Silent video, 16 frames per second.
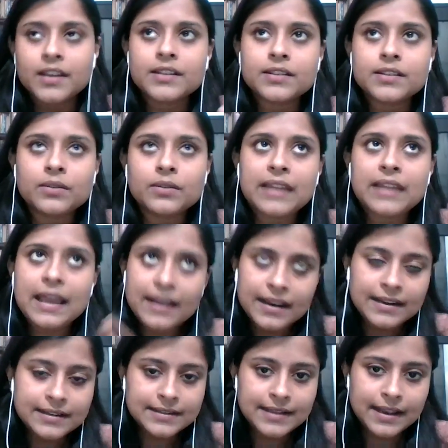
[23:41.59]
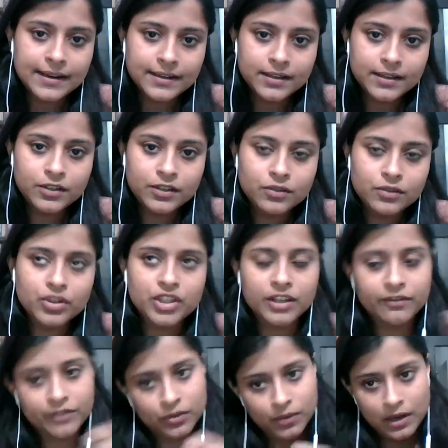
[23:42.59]
So then I decided to
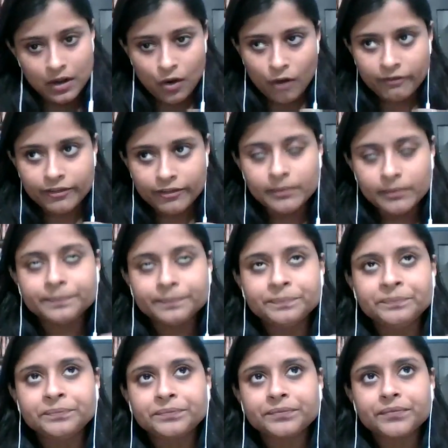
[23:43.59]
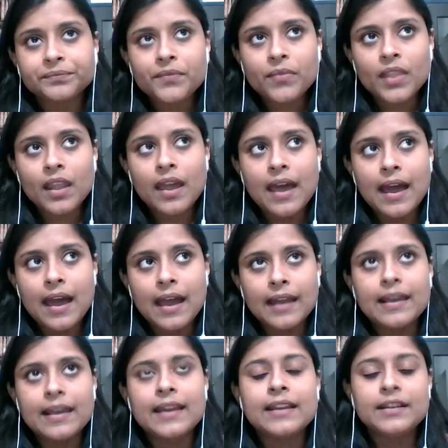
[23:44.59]
shift to a law firm.
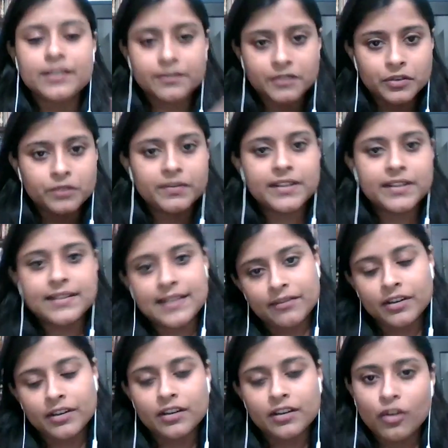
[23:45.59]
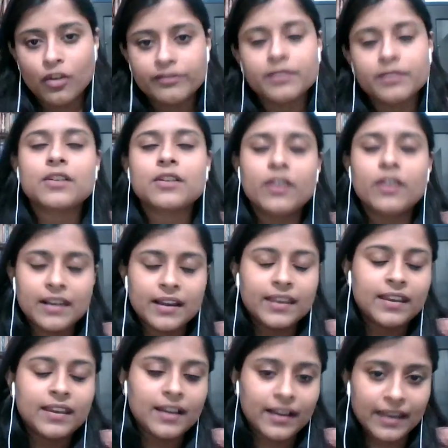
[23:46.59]
And I interviewed with several law firms, got
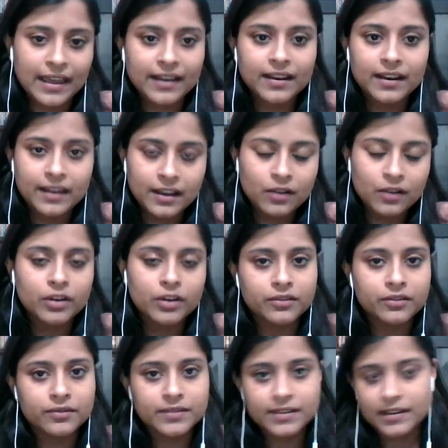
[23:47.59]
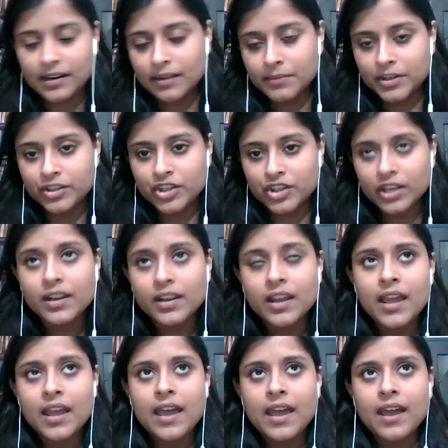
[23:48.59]
lucky again, and I got through Sirila Merchant.
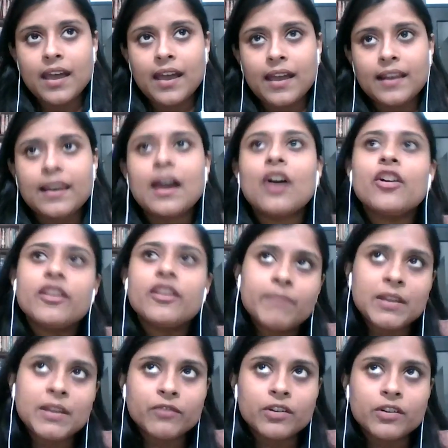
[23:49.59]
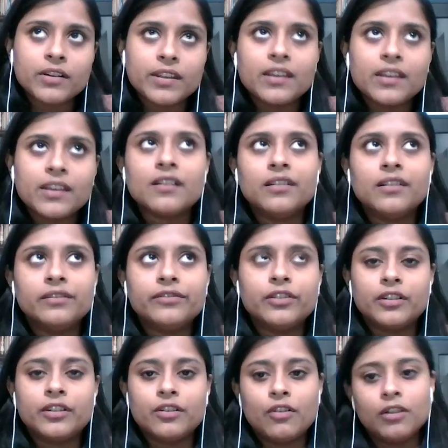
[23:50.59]
And now I've been working here
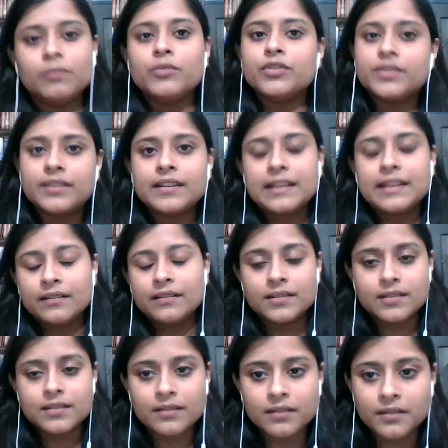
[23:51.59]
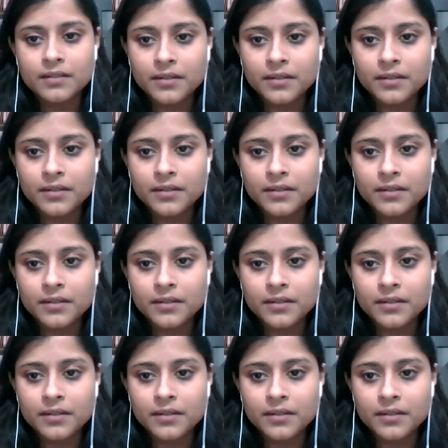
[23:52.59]
for almost 3 years.